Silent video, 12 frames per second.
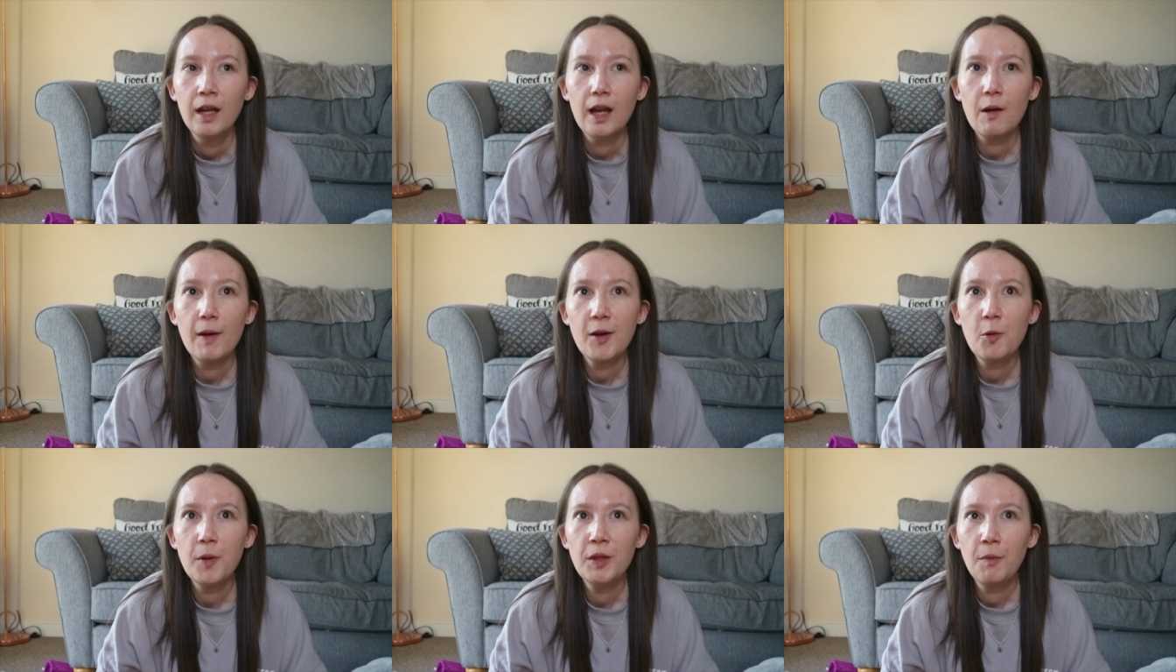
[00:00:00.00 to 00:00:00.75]
I
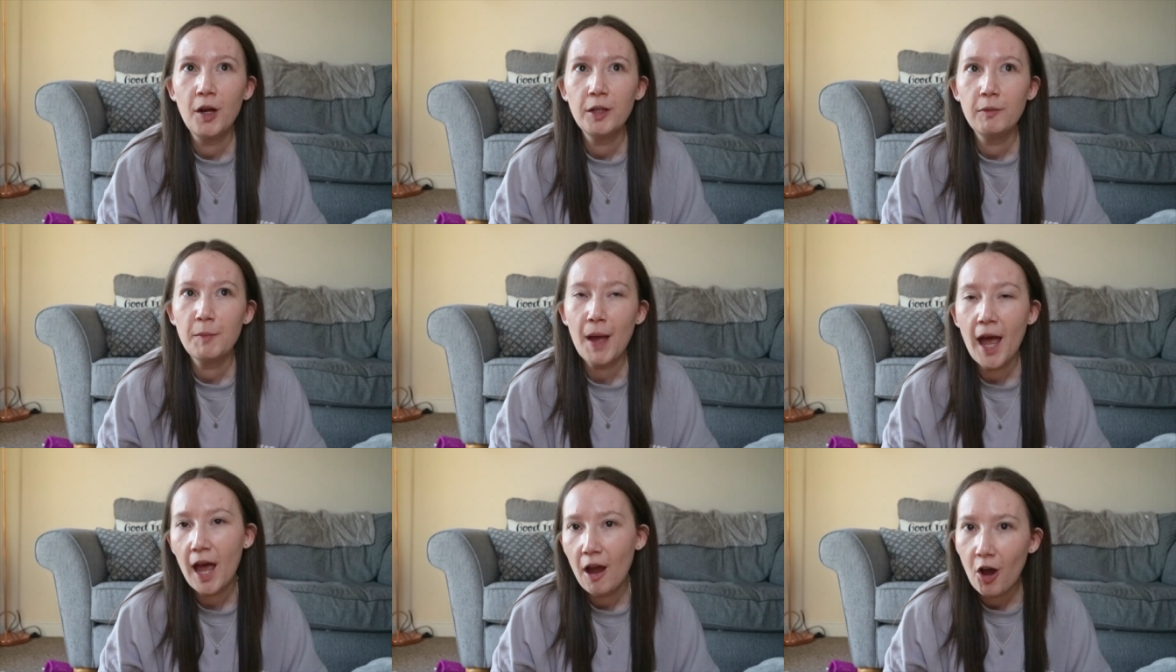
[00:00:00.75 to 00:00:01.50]
wake up in the morning with my
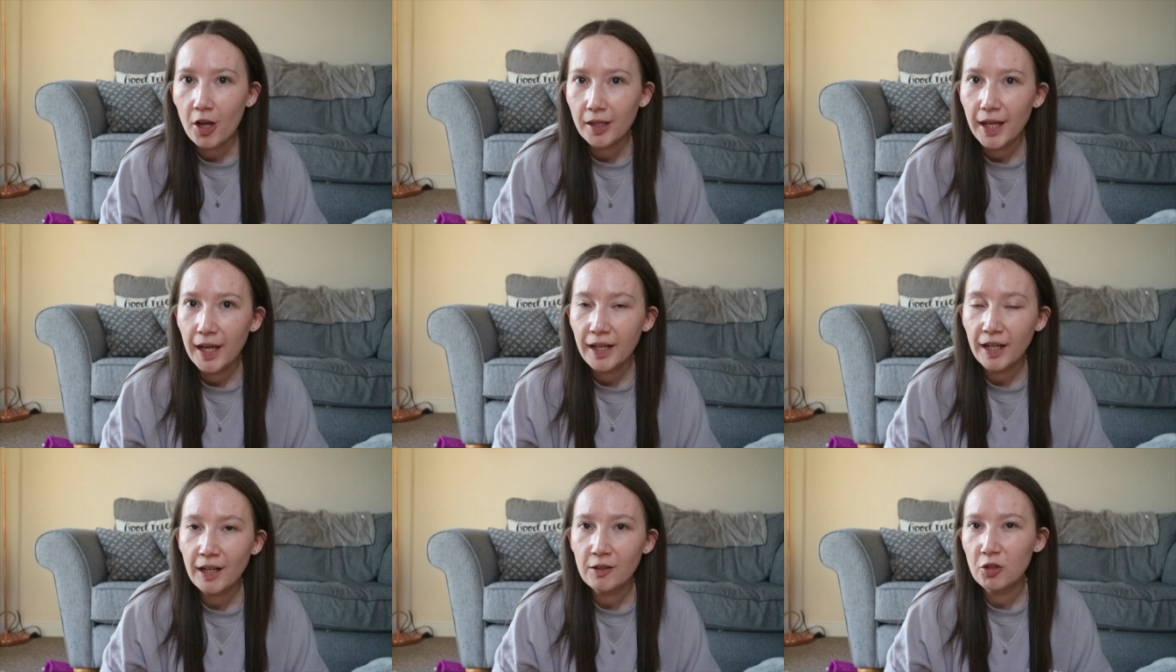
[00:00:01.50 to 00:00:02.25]
hair oil in,
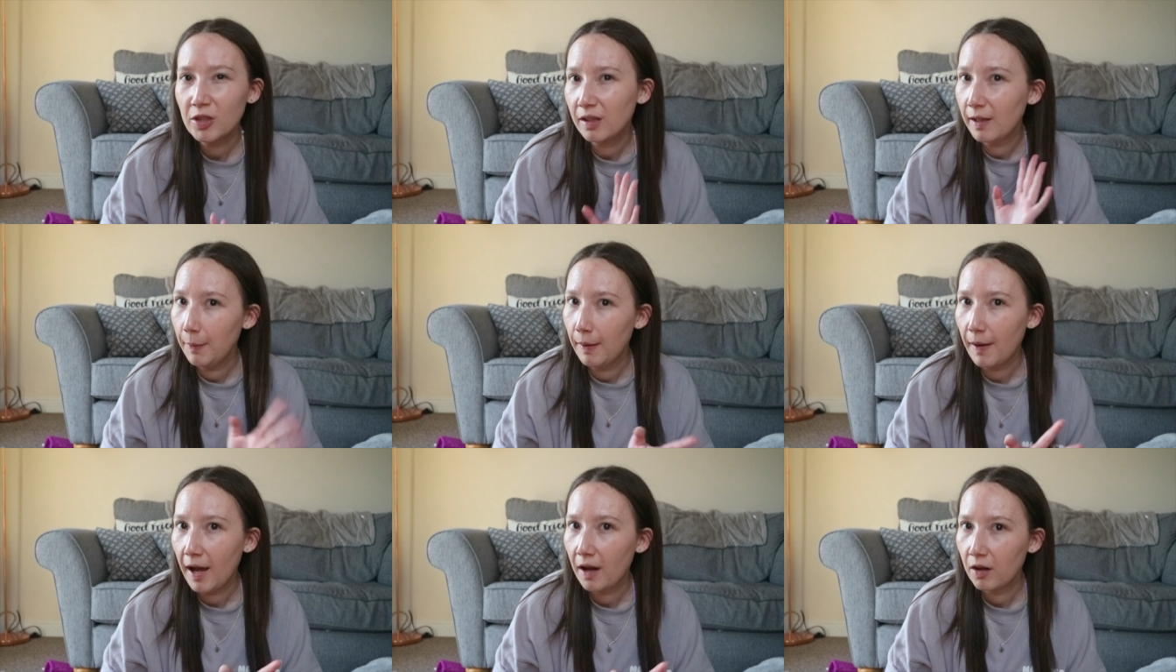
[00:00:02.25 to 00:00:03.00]
and I just clip it
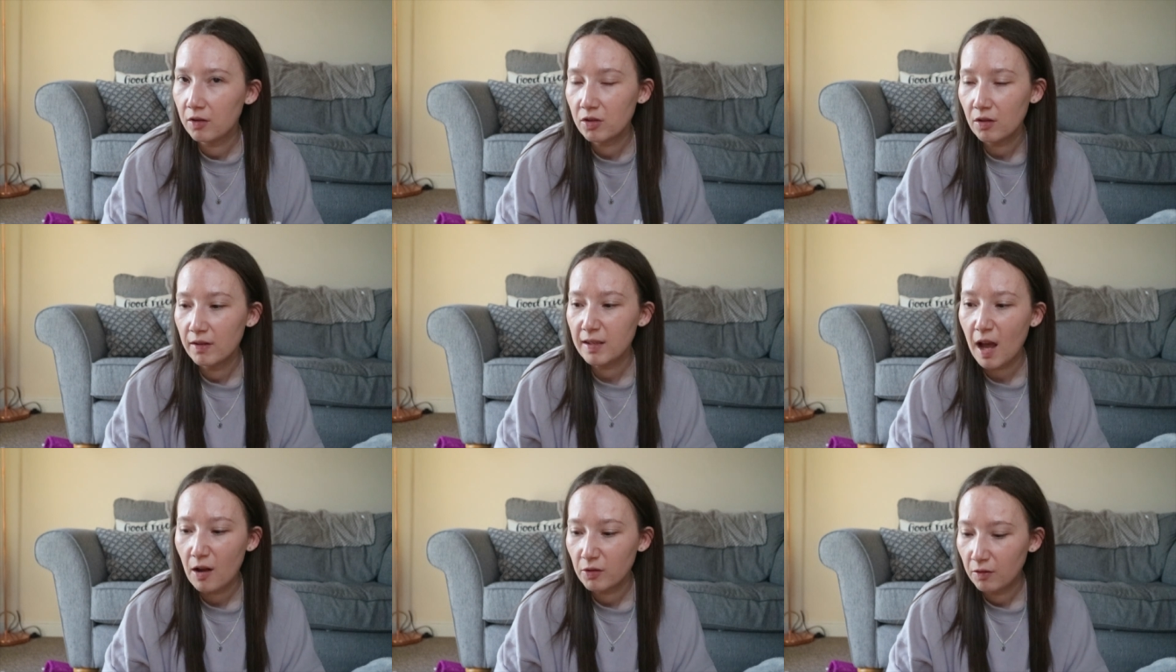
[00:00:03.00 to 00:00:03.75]
back so it's
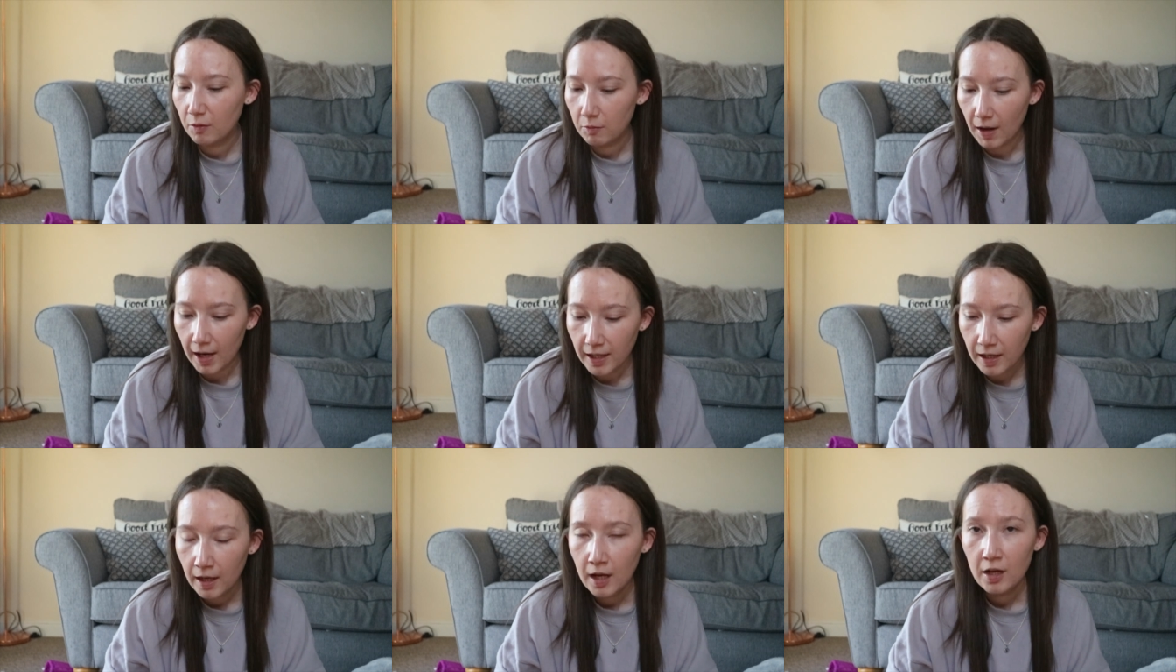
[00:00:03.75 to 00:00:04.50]
out of the
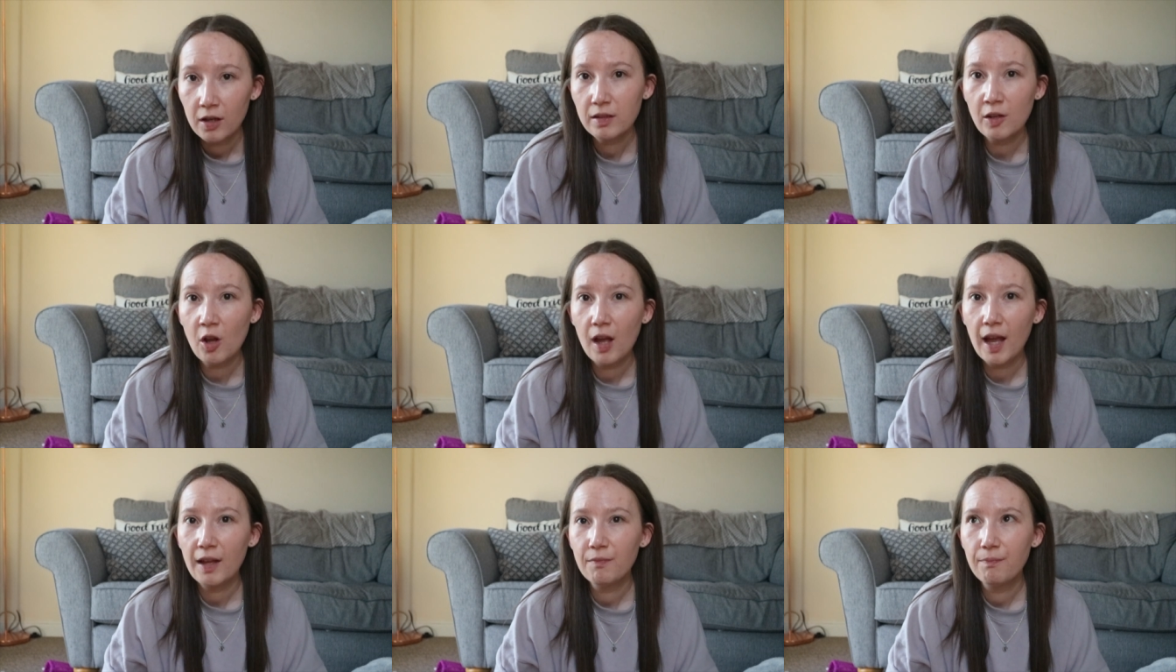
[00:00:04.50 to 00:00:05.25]
way, because
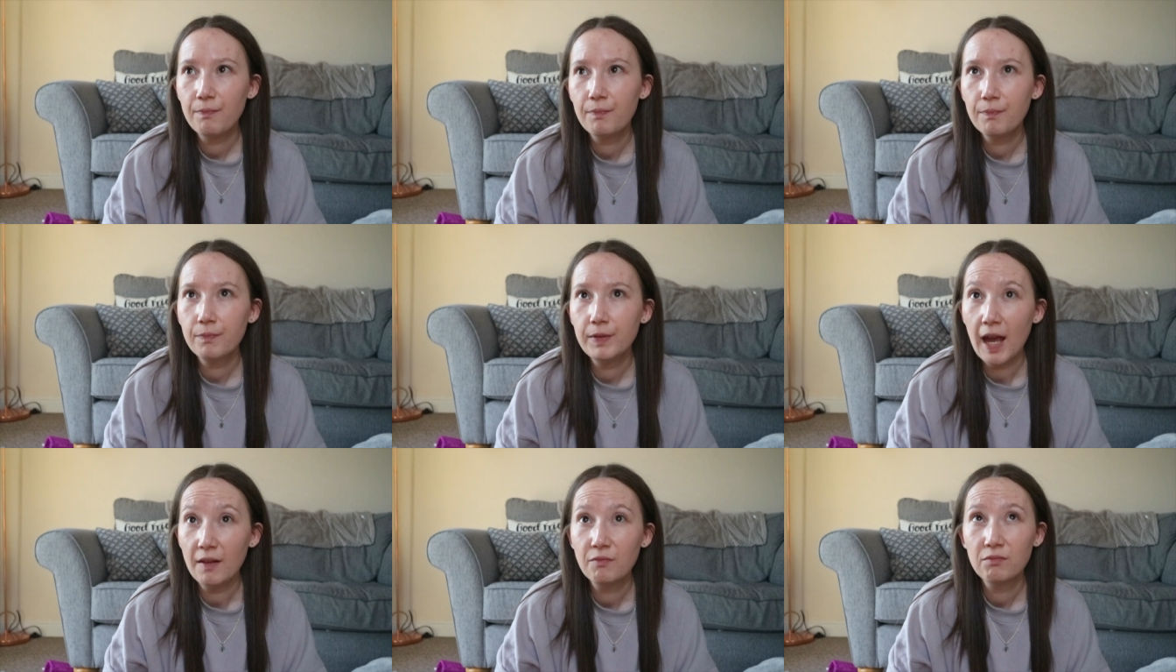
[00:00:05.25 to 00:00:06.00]

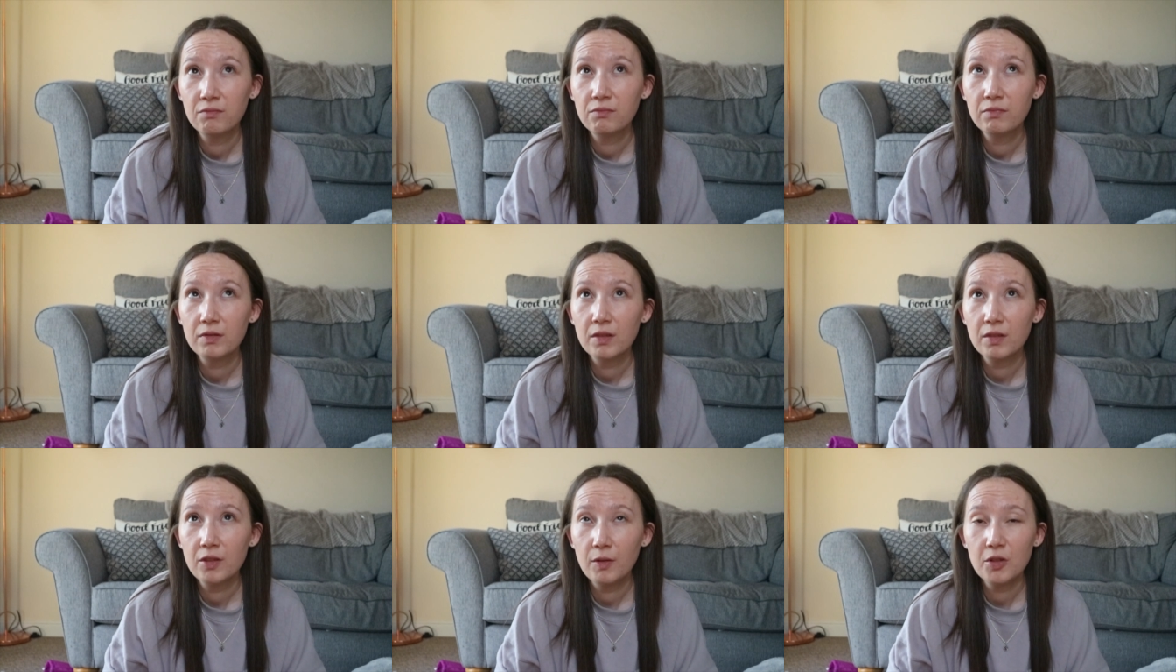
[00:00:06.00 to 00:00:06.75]
yeah,
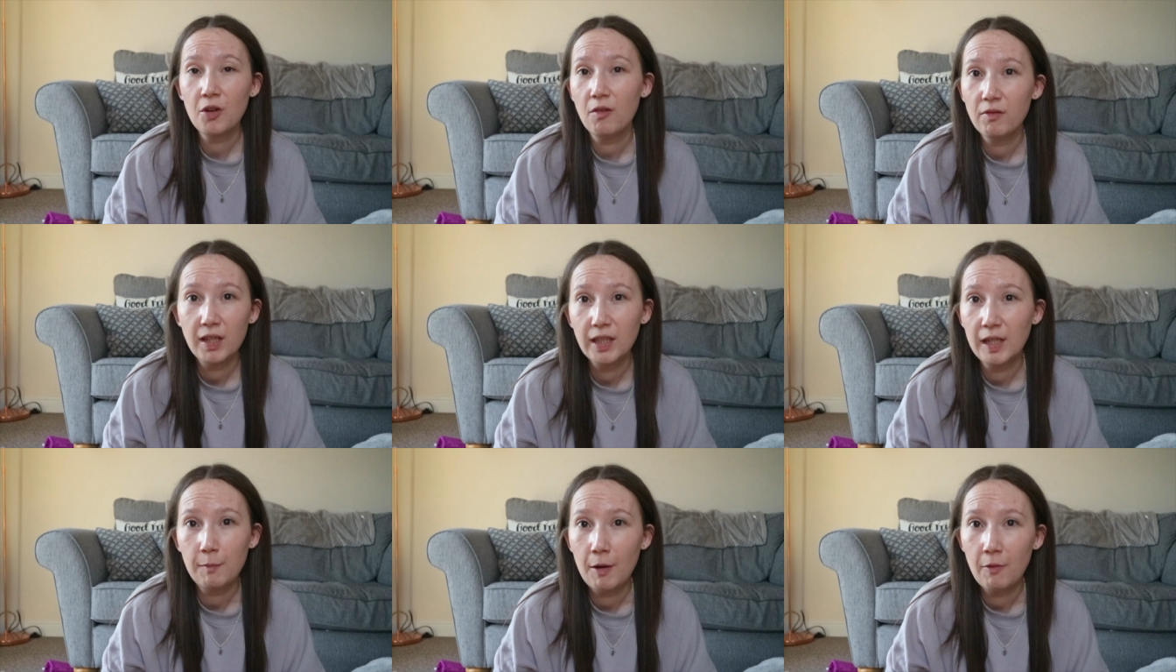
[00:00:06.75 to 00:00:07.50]
so it's not
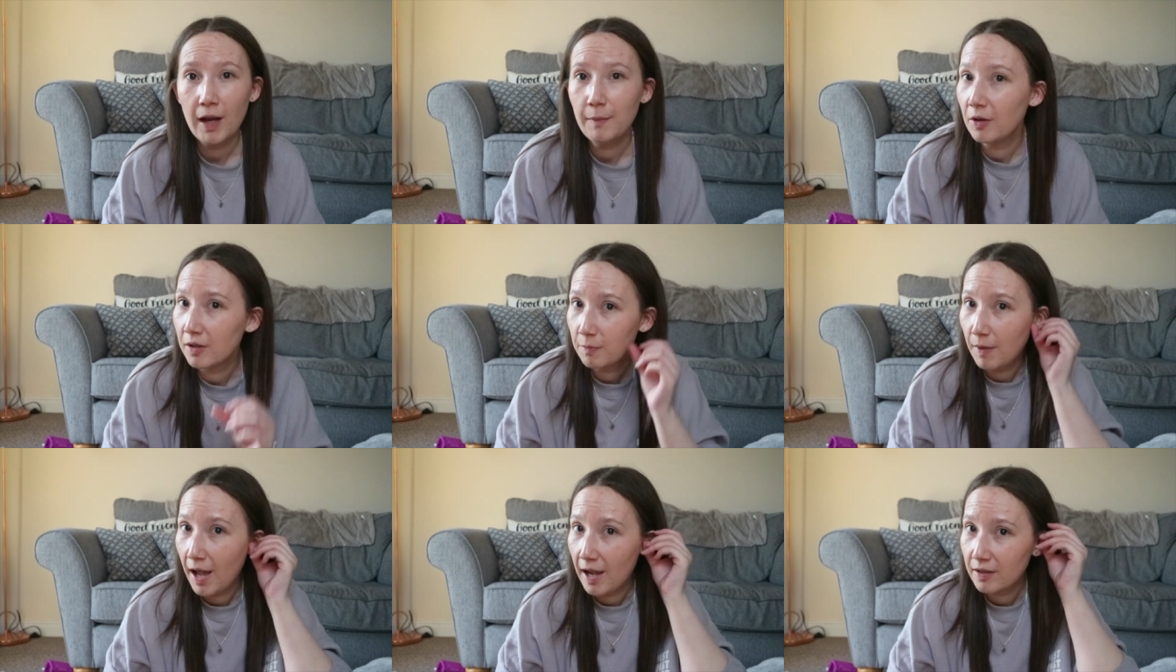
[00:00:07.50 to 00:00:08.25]
really in my way because
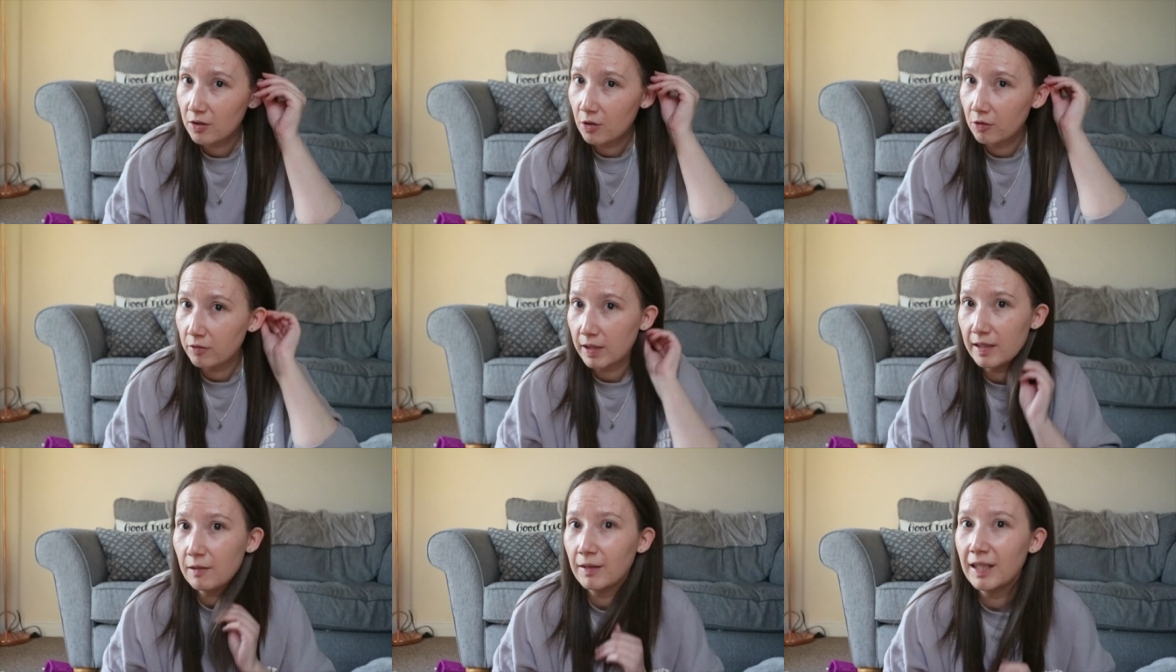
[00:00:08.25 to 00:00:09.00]
my hair's so
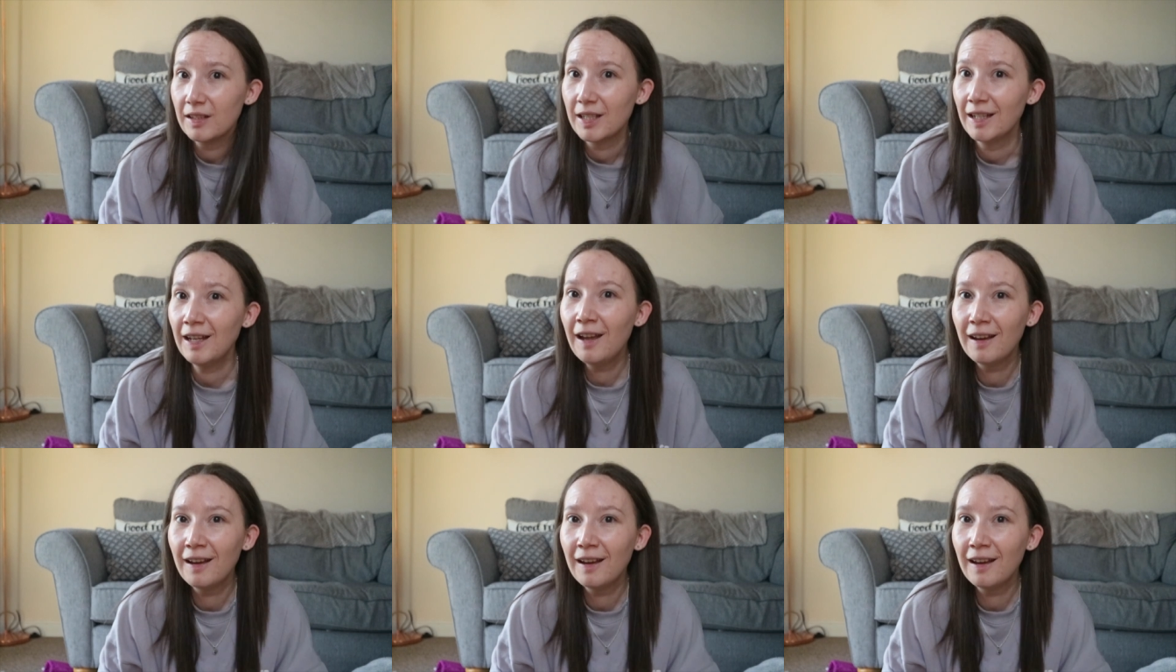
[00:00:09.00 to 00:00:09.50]
greasy when it's in.